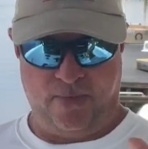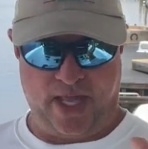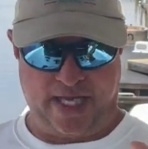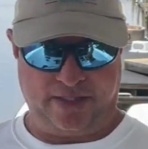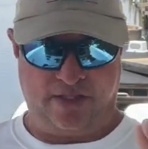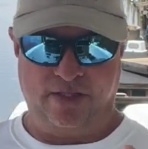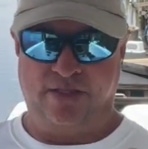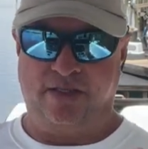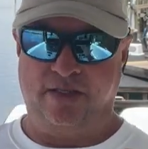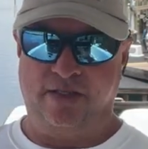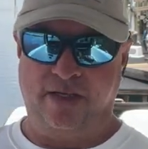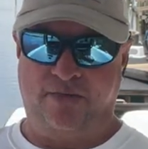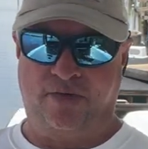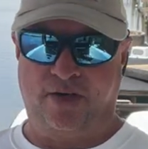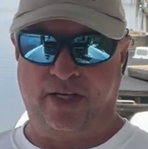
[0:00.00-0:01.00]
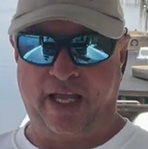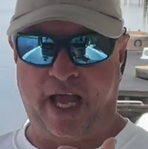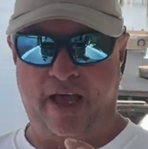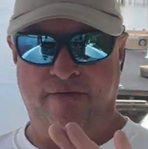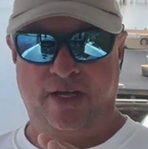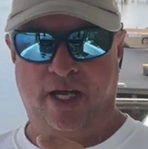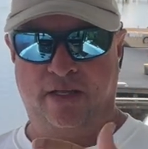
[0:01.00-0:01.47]
that's just a different
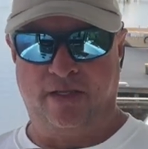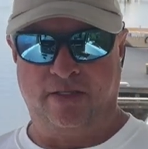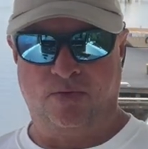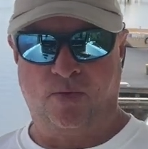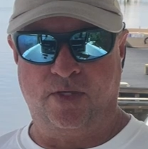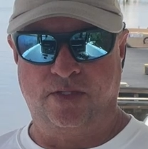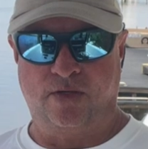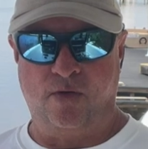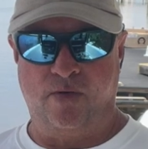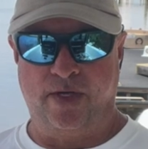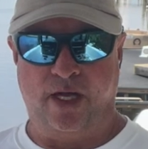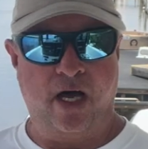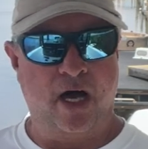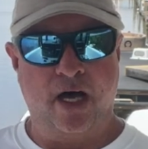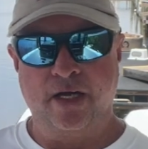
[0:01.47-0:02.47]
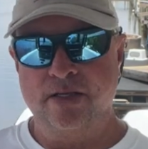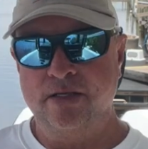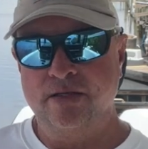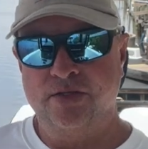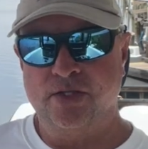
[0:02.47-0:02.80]
caveat. That's what's going on.